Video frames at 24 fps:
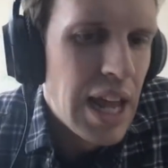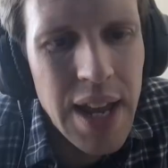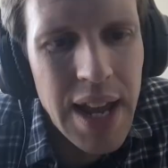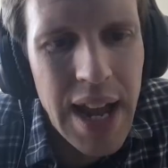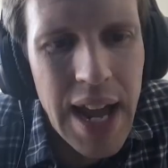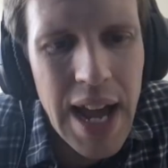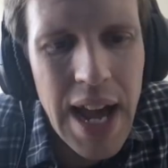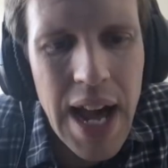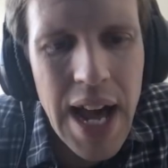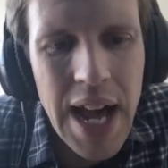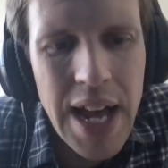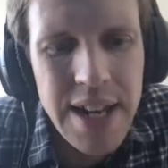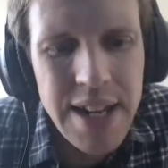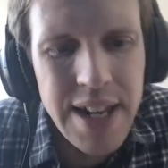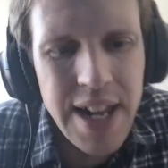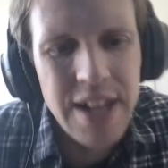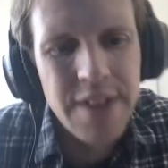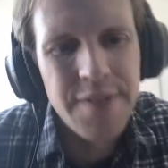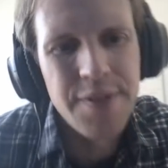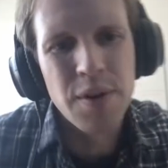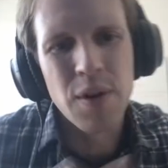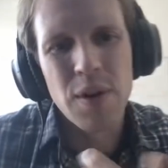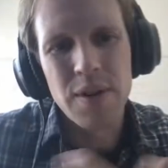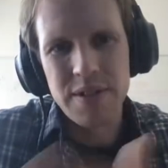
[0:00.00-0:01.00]
And
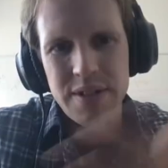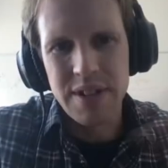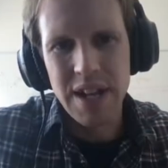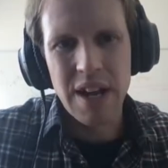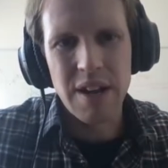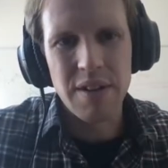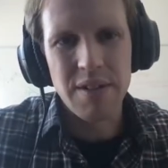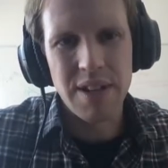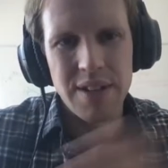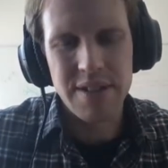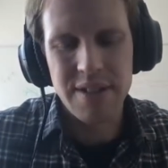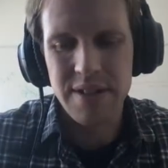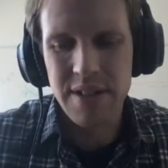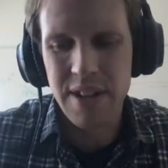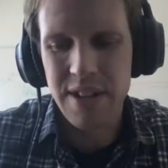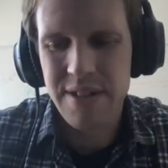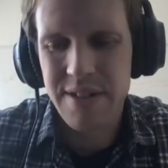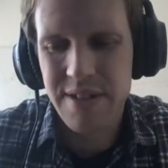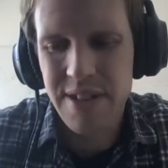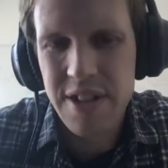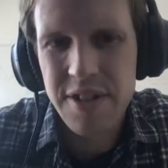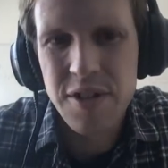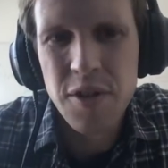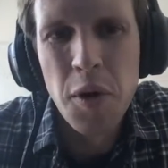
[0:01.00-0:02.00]
of course now
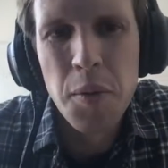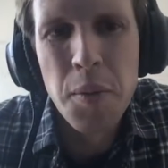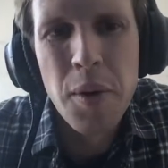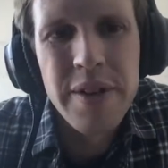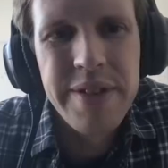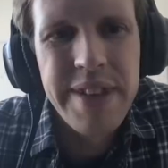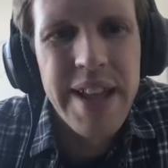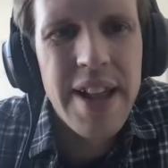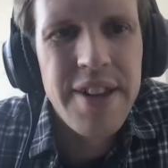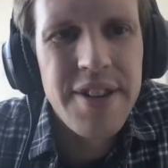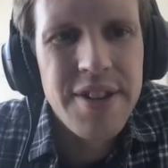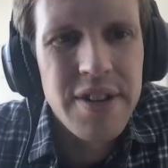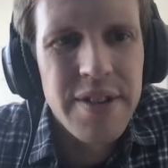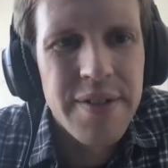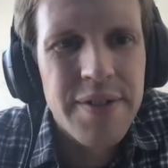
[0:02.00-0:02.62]
there's no boat tension.